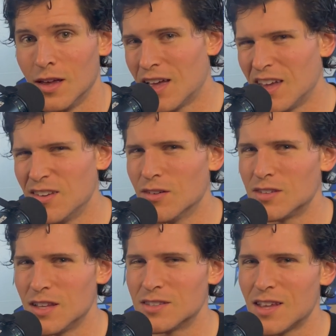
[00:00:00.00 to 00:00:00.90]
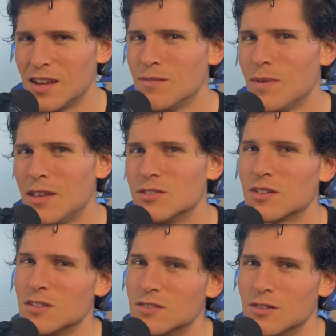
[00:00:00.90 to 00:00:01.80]
I know it's not a major
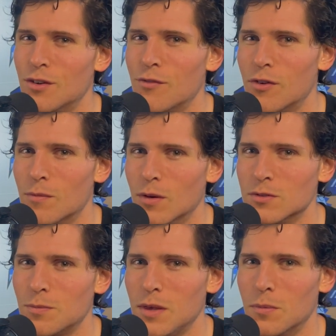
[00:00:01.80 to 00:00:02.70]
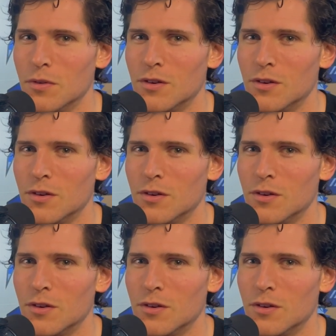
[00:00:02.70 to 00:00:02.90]
concern for most people.